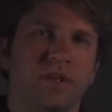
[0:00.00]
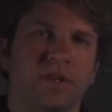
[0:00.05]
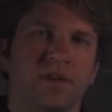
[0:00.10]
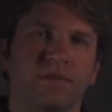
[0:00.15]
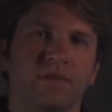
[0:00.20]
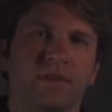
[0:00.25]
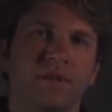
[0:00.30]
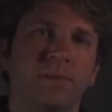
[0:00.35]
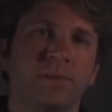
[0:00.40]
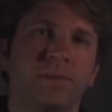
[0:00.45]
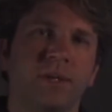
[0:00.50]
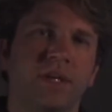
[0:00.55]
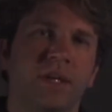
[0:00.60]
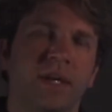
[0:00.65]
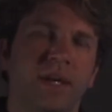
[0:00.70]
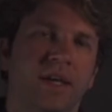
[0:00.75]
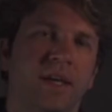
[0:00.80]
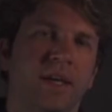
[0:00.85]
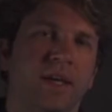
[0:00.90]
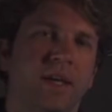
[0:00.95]
of human
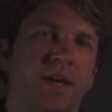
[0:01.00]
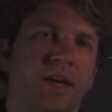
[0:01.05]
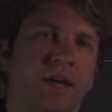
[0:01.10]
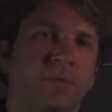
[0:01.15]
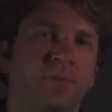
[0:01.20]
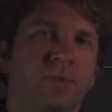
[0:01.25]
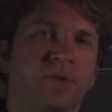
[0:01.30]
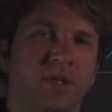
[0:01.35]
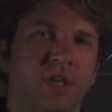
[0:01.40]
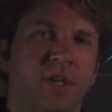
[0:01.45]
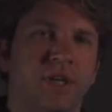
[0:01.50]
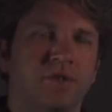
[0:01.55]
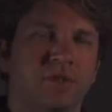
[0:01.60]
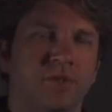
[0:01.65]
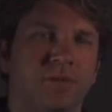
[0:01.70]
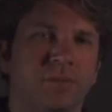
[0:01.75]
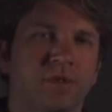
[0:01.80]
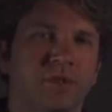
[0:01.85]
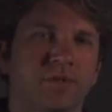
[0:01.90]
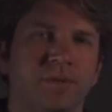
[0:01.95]
and animal
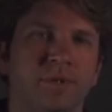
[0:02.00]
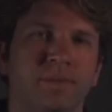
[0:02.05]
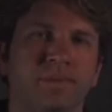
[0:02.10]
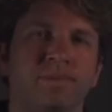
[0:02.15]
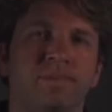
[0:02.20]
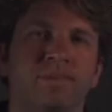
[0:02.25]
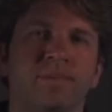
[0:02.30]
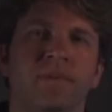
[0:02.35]
natural movement.